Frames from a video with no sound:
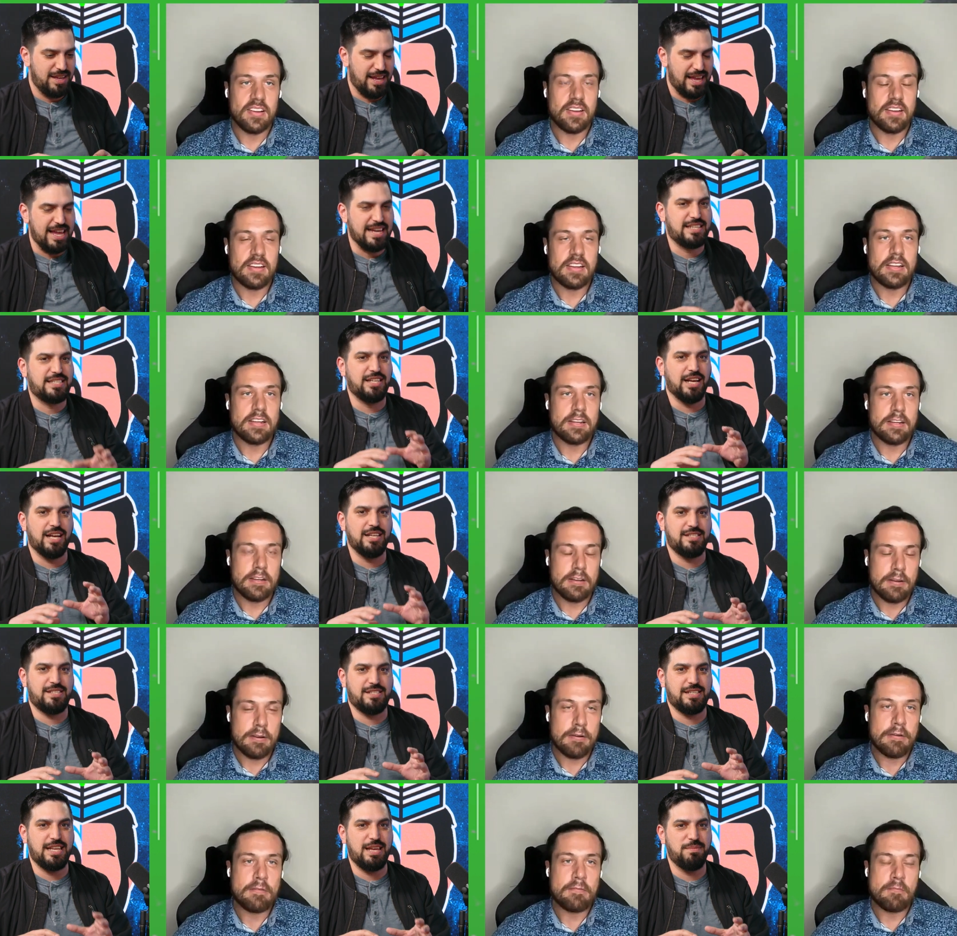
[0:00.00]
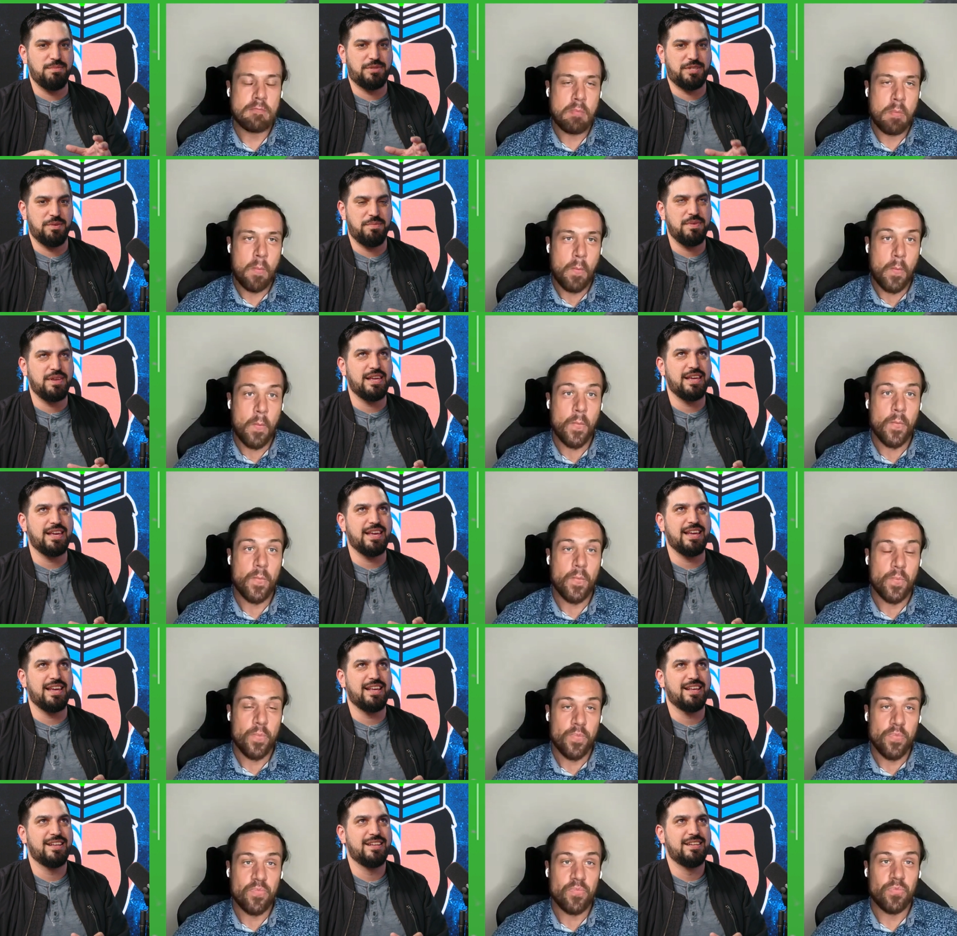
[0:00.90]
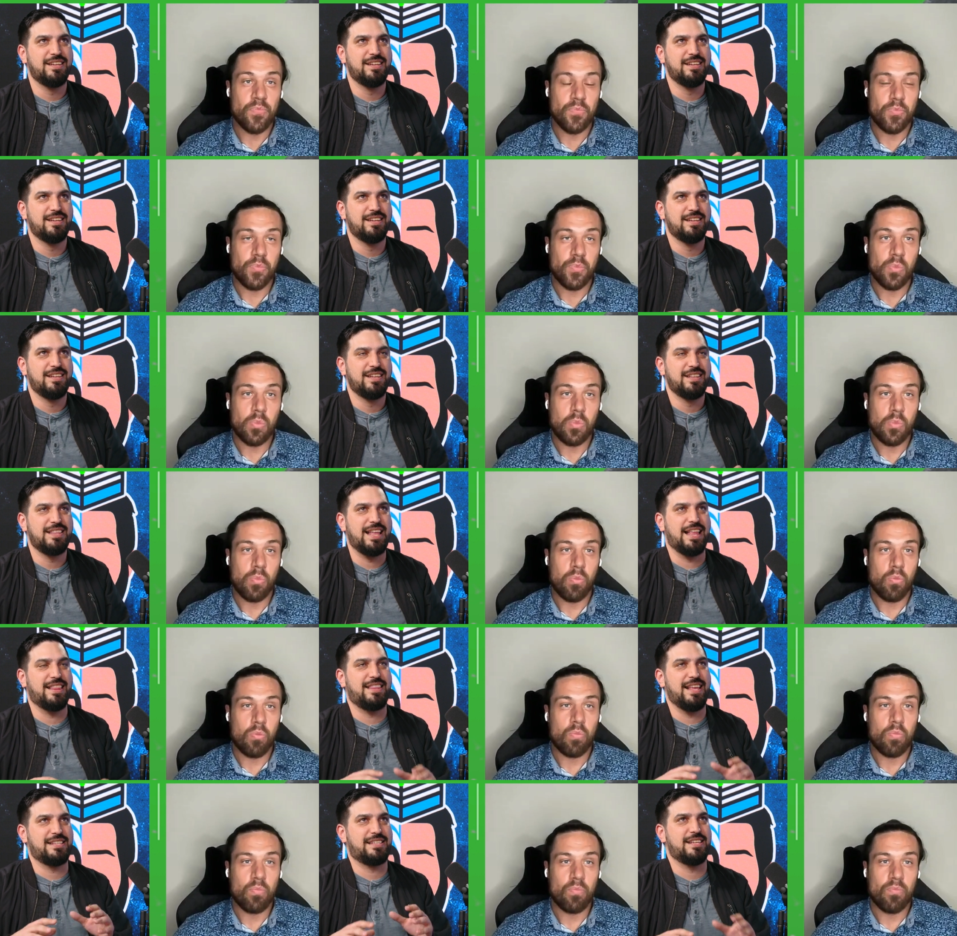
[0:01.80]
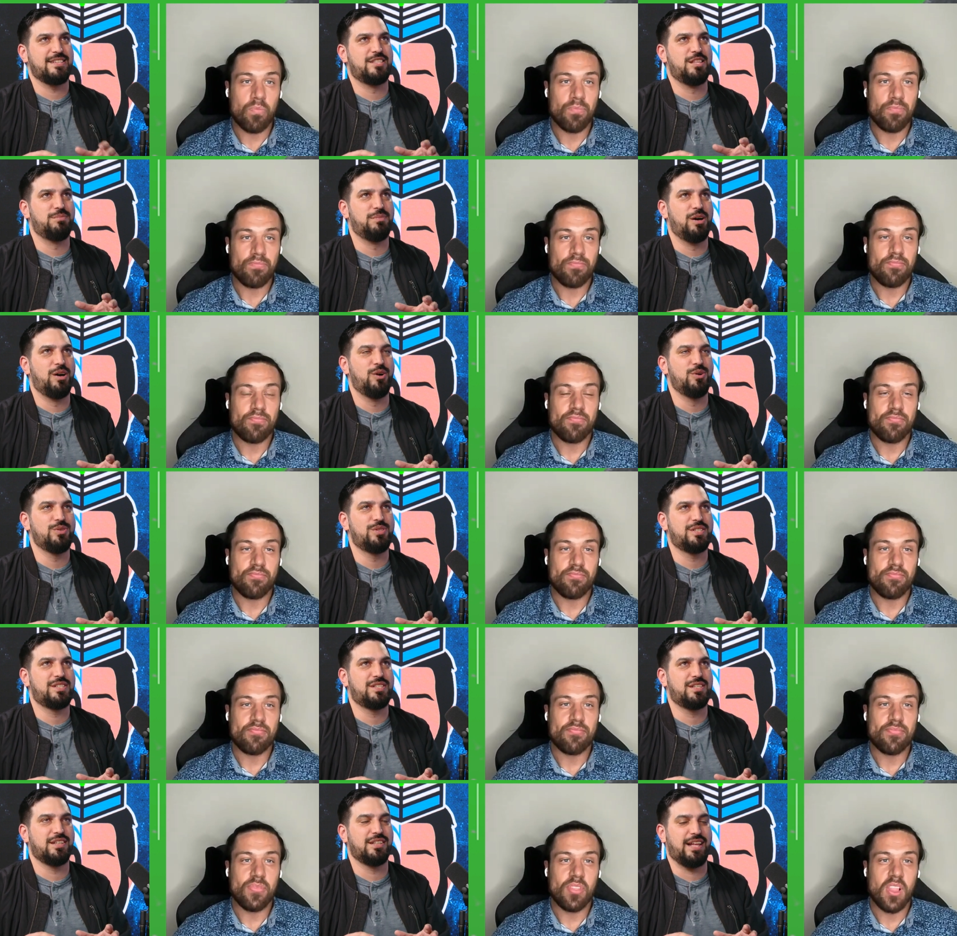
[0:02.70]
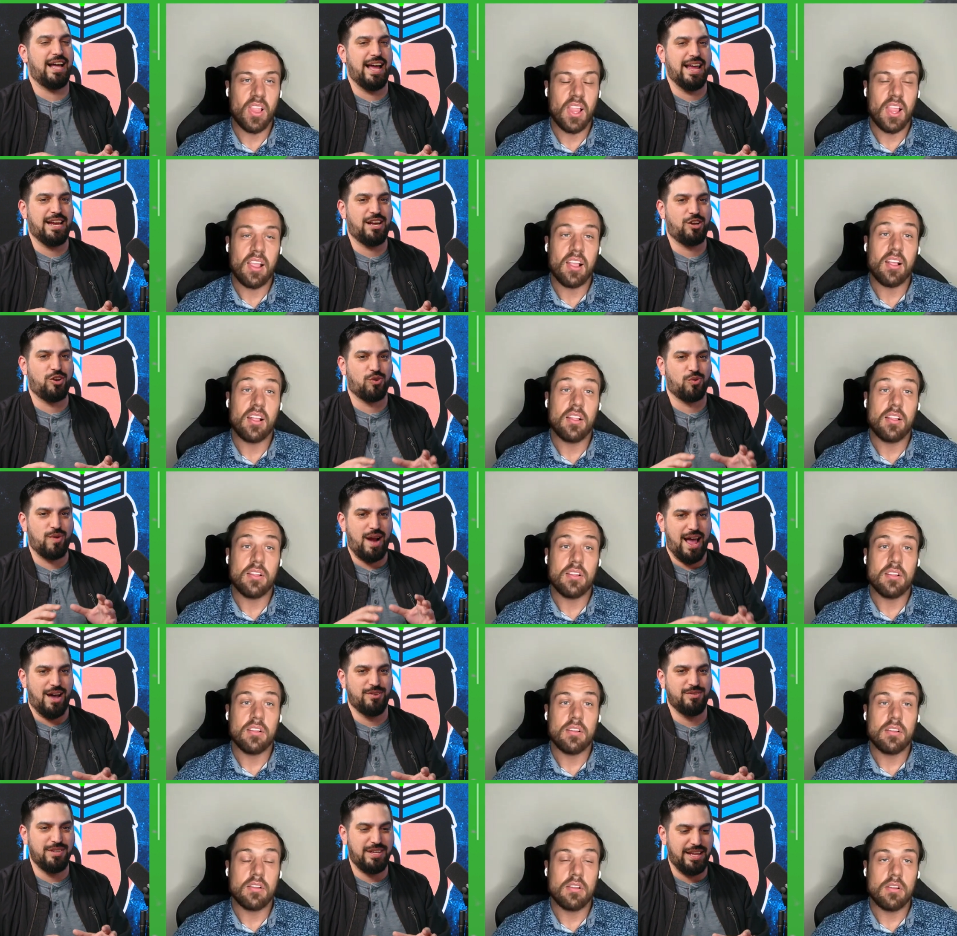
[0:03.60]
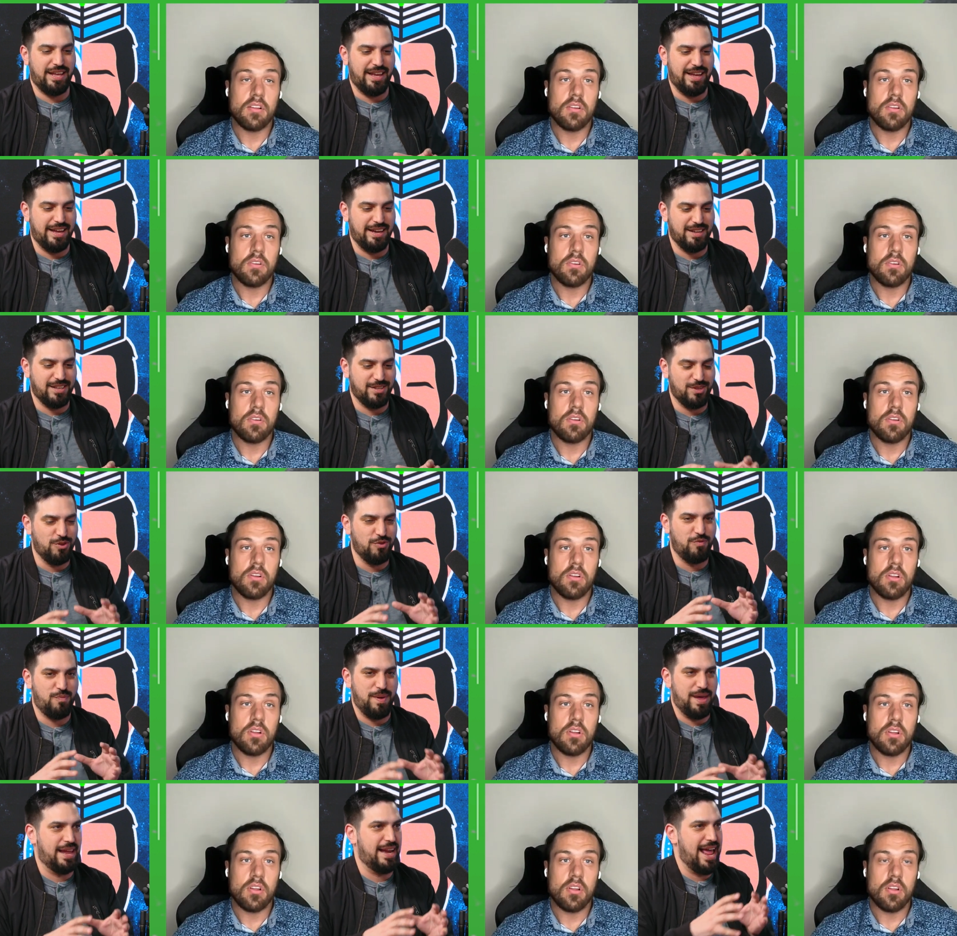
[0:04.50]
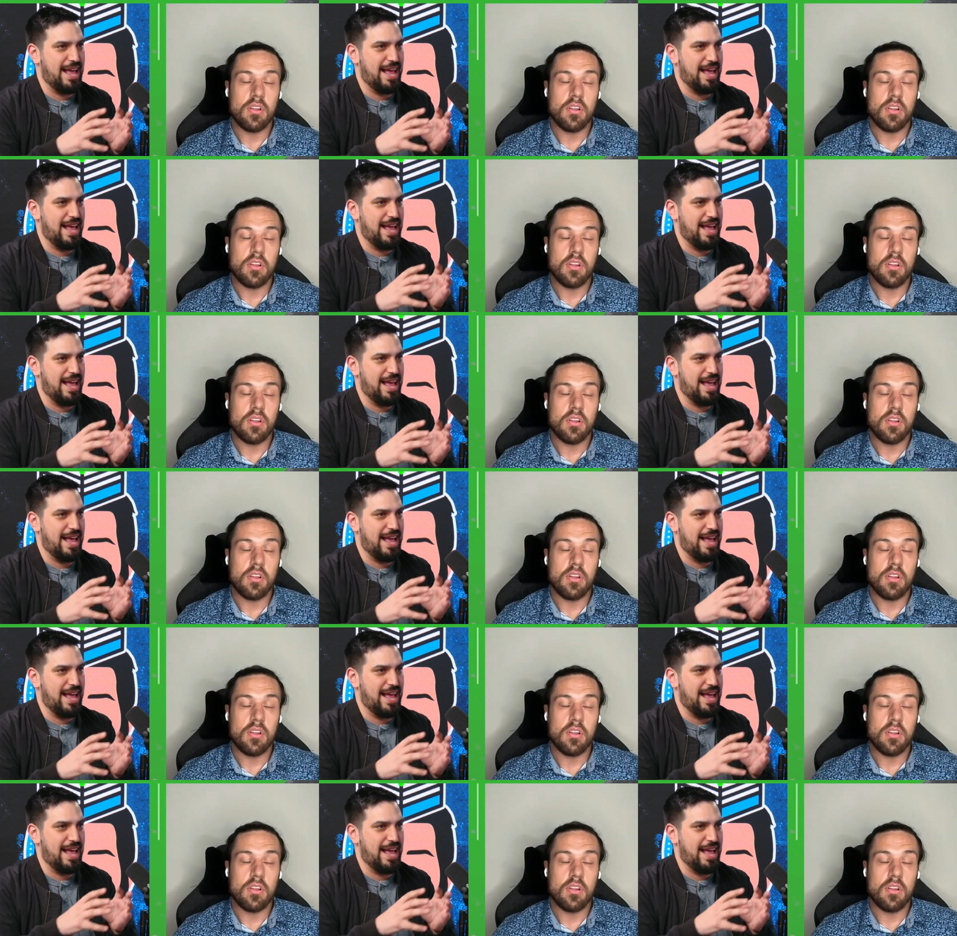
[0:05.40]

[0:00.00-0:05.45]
Speaker 1: it does seem to me that this is the most like grounded you've been